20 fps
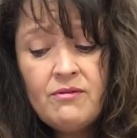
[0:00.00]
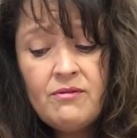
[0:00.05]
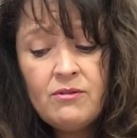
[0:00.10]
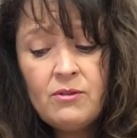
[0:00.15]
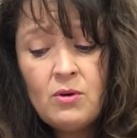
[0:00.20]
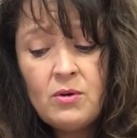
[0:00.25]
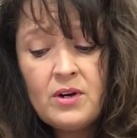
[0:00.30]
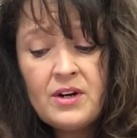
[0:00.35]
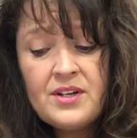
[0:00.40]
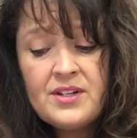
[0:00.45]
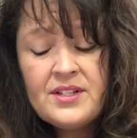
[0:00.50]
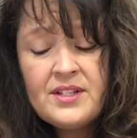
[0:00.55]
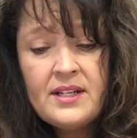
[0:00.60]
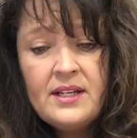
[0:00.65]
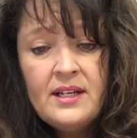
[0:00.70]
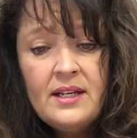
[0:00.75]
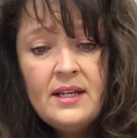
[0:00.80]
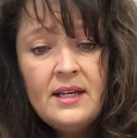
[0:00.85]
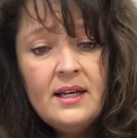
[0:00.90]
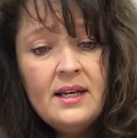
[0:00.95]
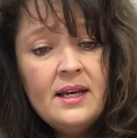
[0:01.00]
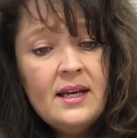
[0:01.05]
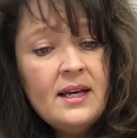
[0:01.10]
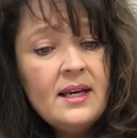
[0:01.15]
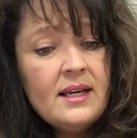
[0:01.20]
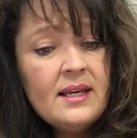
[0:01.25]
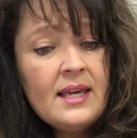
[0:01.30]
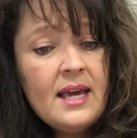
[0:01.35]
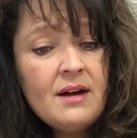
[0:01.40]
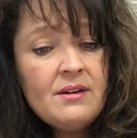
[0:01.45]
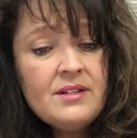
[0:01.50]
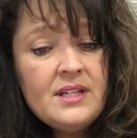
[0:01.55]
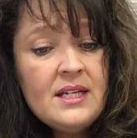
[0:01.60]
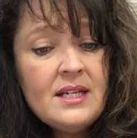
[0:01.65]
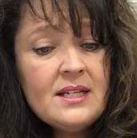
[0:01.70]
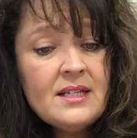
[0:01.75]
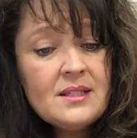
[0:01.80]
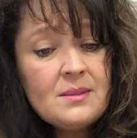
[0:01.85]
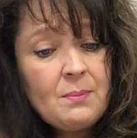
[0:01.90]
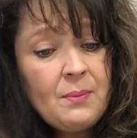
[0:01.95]
floors, counting
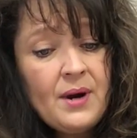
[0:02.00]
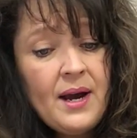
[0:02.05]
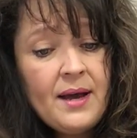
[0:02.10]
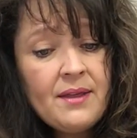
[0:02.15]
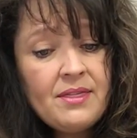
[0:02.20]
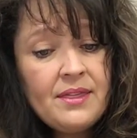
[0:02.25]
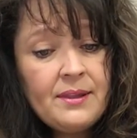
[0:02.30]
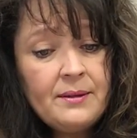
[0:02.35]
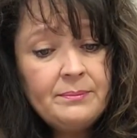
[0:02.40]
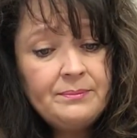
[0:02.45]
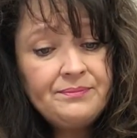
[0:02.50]
his breath,